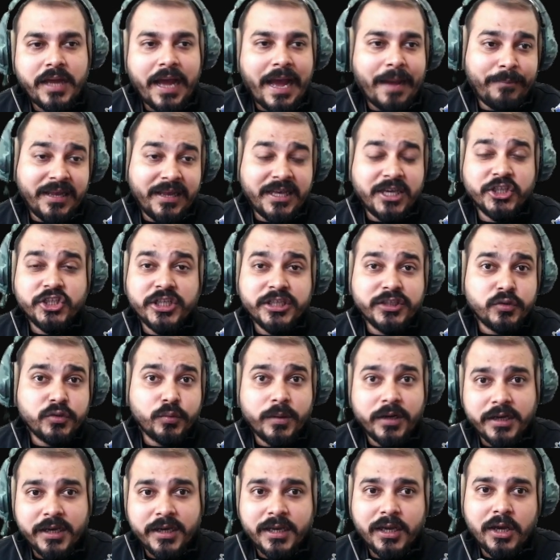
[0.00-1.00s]
application is
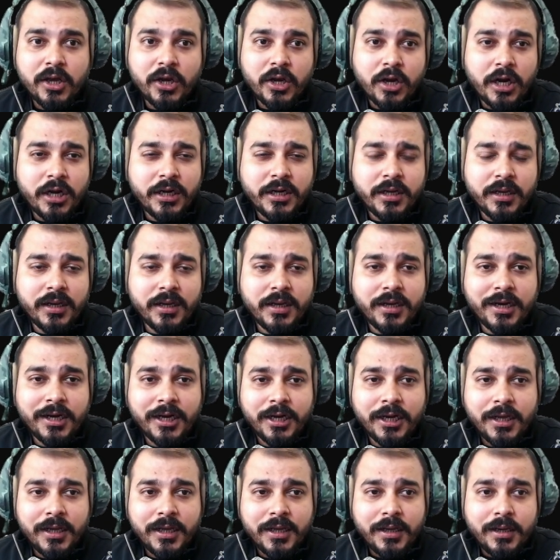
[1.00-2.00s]
working or not.
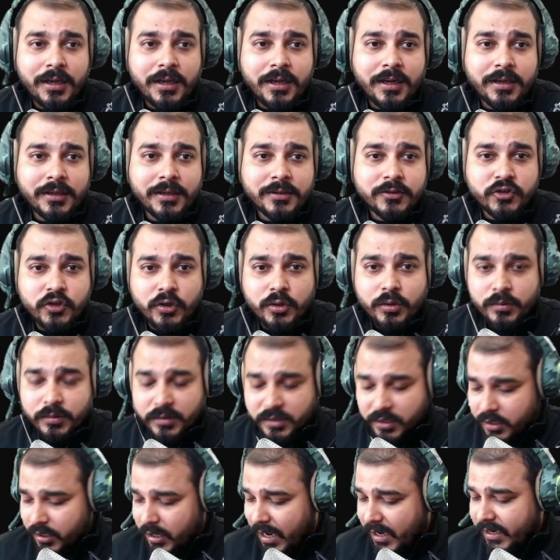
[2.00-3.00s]
So
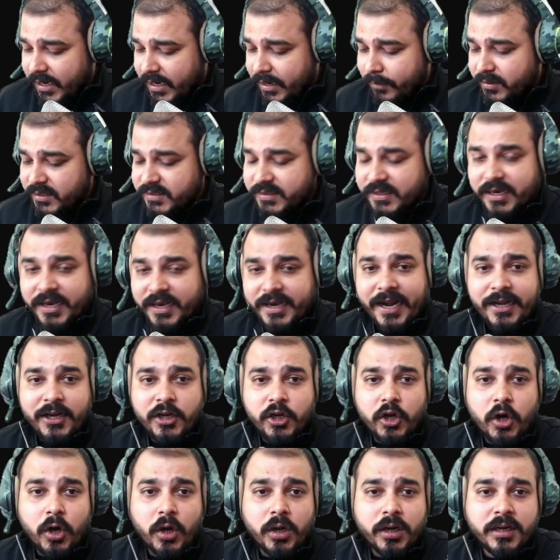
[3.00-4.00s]
here I can basically
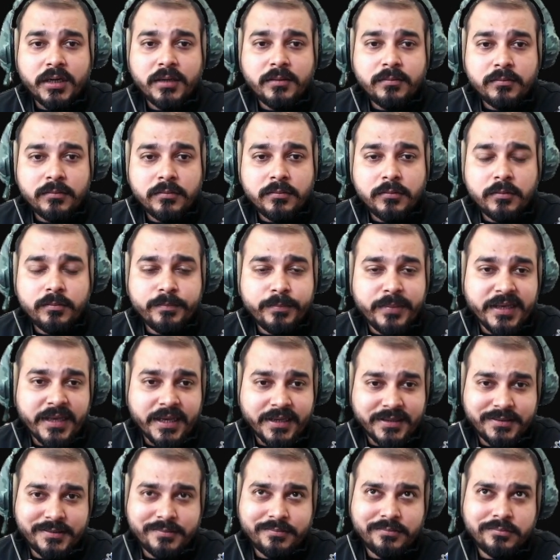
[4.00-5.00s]
write Docker
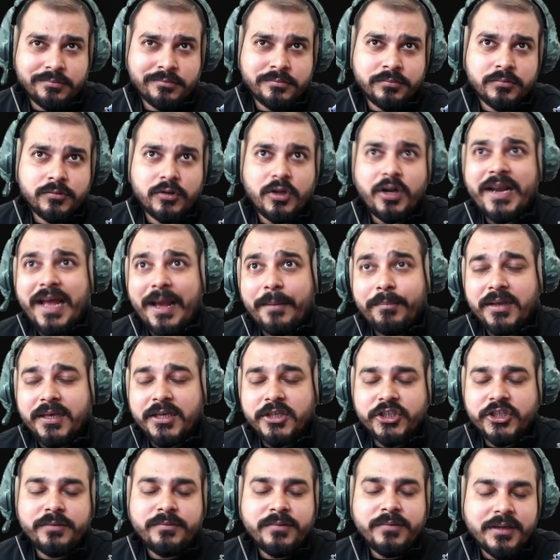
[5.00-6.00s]
PS, not
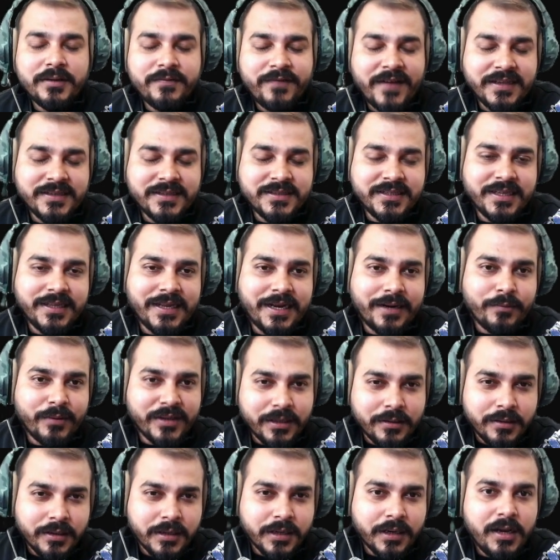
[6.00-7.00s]
application. If I say that
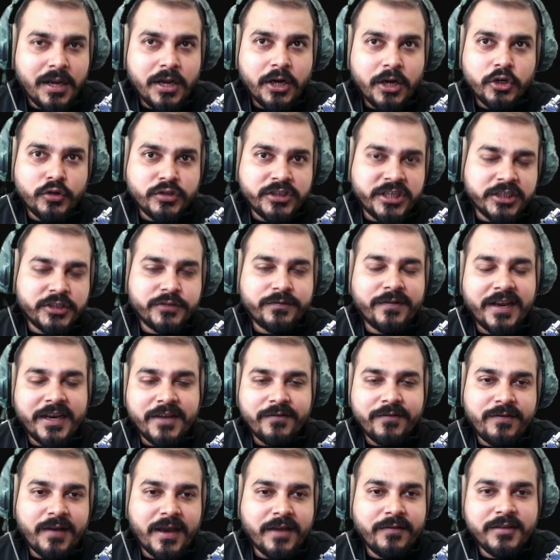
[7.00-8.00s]
to just
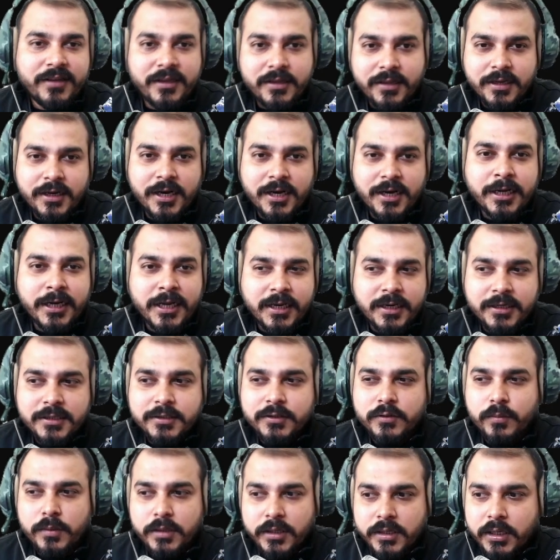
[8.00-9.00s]
verify whether the container
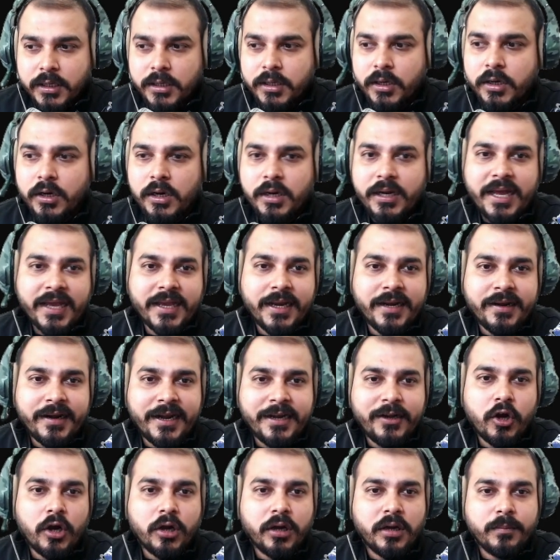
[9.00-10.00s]
is working or not, I can
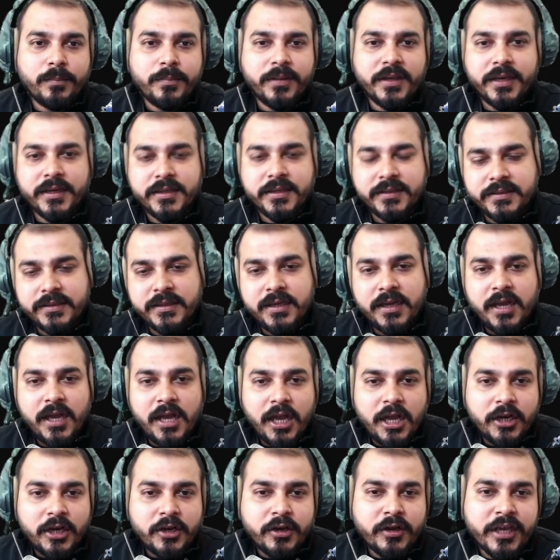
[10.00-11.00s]
write Docker PS.
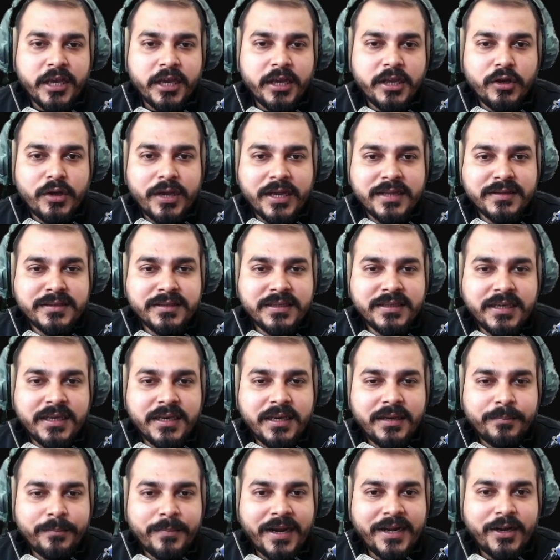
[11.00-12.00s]
Now here you can
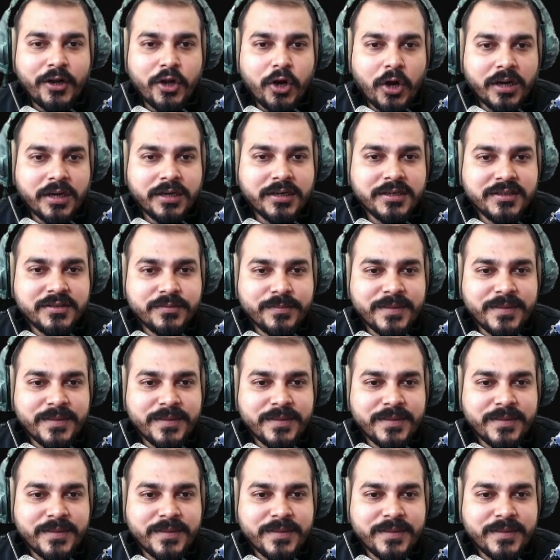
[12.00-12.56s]
see my Docker